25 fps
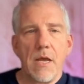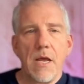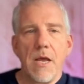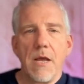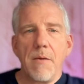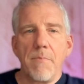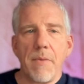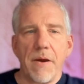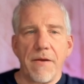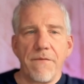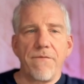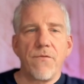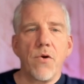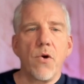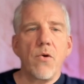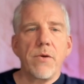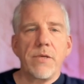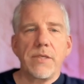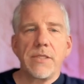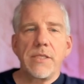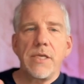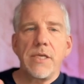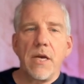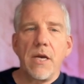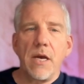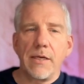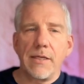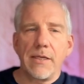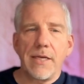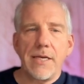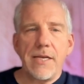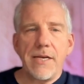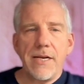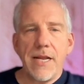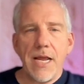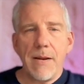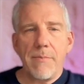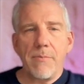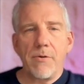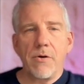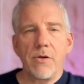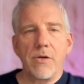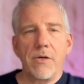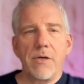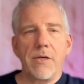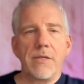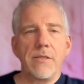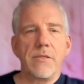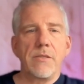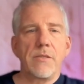By focusing on key
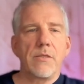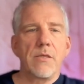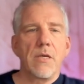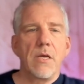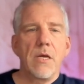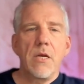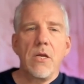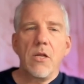neighborhoods,